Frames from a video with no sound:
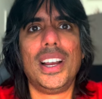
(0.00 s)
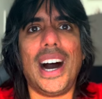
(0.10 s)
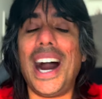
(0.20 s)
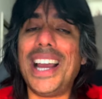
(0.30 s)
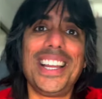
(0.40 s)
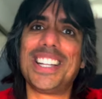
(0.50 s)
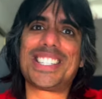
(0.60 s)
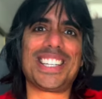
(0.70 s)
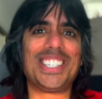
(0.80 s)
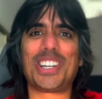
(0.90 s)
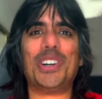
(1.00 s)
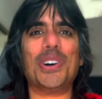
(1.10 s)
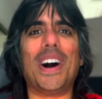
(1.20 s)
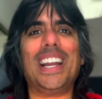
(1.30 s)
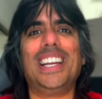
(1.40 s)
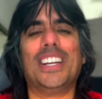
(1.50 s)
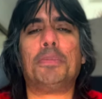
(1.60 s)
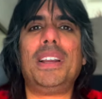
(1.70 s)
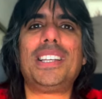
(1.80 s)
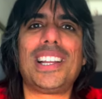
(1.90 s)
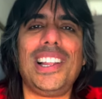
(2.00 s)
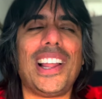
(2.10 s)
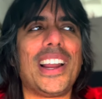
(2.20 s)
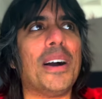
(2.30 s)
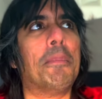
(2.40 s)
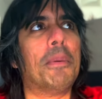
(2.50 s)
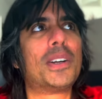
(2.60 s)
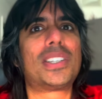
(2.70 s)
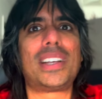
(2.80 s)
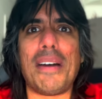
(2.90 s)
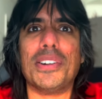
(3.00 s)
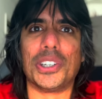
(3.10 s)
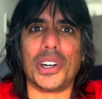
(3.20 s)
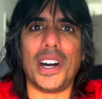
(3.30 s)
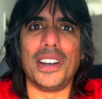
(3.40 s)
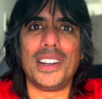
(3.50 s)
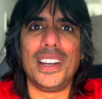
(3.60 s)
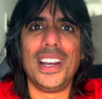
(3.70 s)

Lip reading: I think it's such a cool idea. It's basically like a book scavenger hunt.